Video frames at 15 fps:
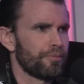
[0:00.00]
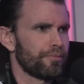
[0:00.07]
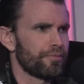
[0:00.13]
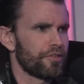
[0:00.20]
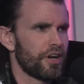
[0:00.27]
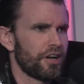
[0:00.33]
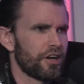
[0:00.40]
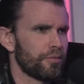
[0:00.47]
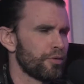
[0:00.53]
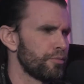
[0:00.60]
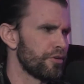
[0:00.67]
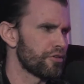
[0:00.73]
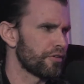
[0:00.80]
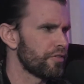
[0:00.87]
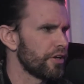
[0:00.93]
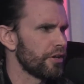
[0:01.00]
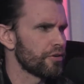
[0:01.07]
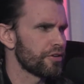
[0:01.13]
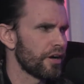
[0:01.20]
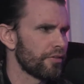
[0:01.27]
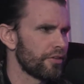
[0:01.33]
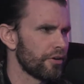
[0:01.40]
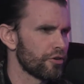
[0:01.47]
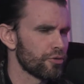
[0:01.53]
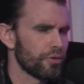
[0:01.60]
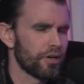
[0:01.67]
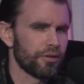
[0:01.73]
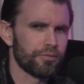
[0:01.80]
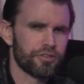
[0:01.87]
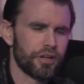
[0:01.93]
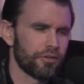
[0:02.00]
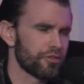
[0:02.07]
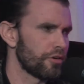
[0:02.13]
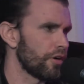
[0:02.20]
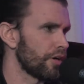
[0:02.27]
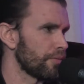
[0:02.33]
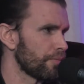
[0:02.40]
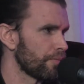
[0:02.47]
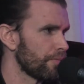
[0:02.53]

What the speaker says: He's got a couple music videos out there as well. Sounds great.